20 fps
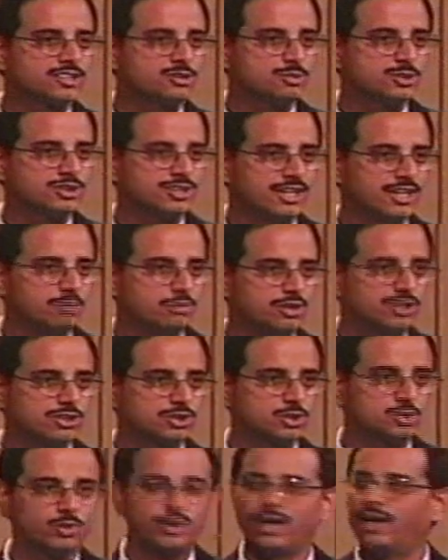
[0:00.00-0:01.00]
per
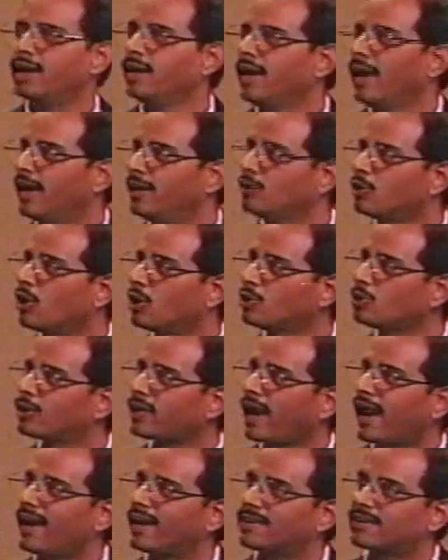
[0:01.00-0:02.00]
centimeter square. And you've got to
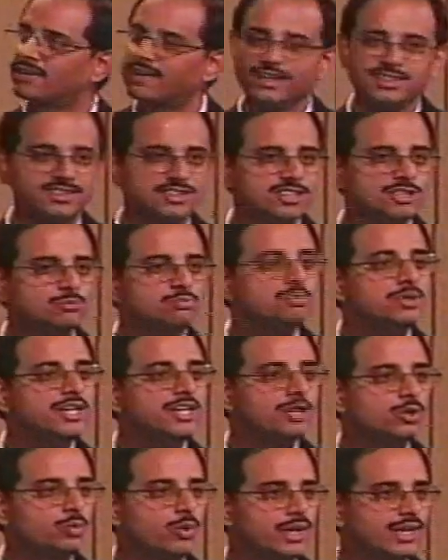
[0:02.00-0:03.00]
characterize this
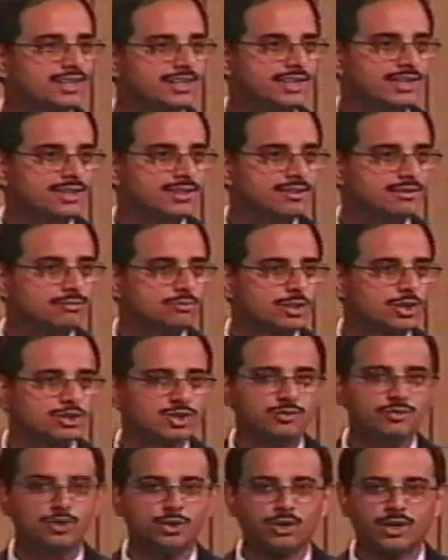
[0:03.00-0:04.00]
pretty quickly,
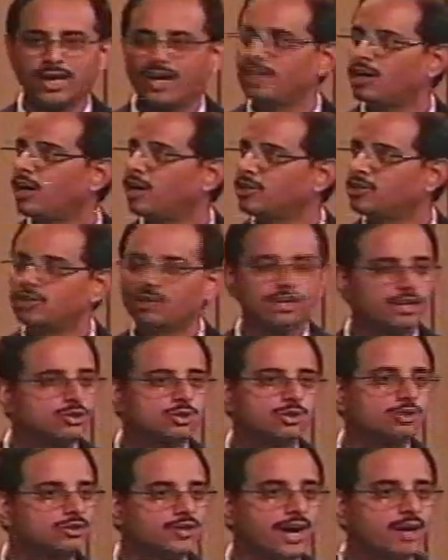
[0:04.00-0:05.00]
because if you cannot, you're
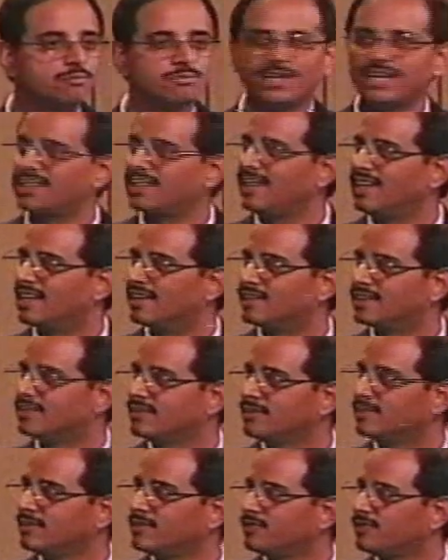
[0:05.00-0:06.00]
not going to ramp that yield.
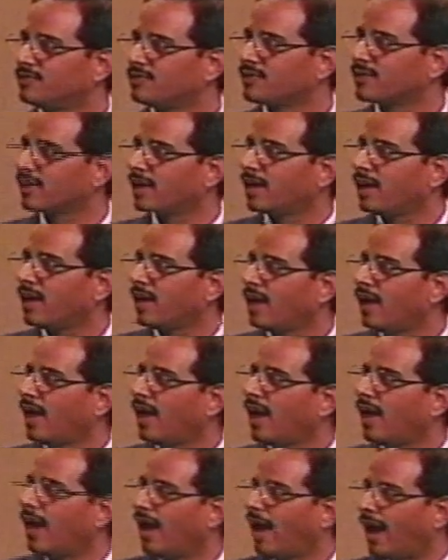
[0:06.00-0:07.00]

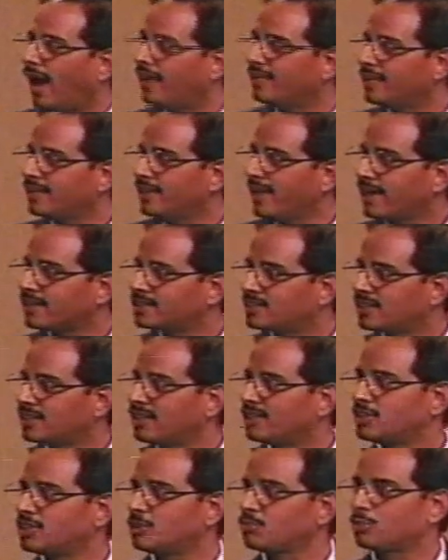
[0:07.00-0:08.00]
And the next
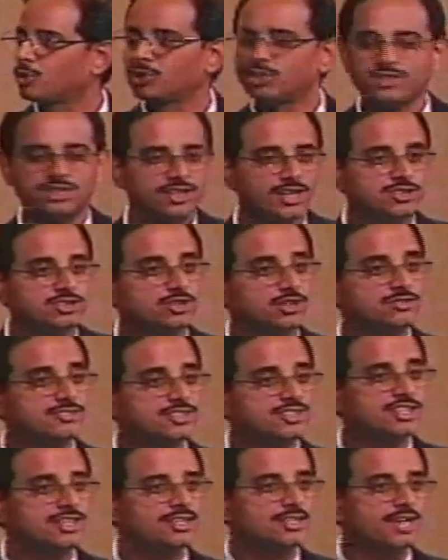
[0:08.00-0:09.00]
generation process, as you have
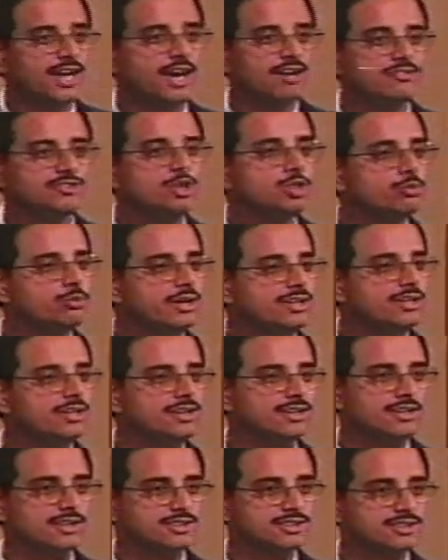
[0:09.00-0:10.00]
seen, have new
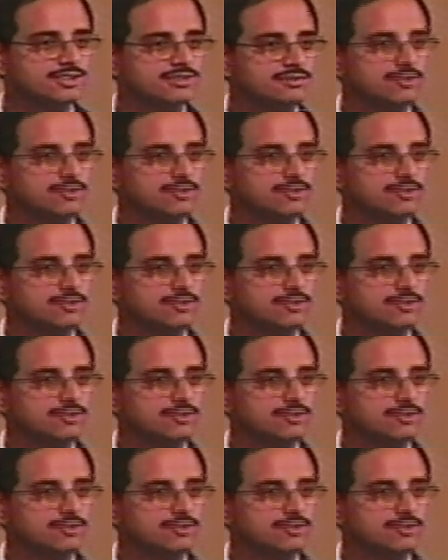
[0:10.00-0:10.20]
materials,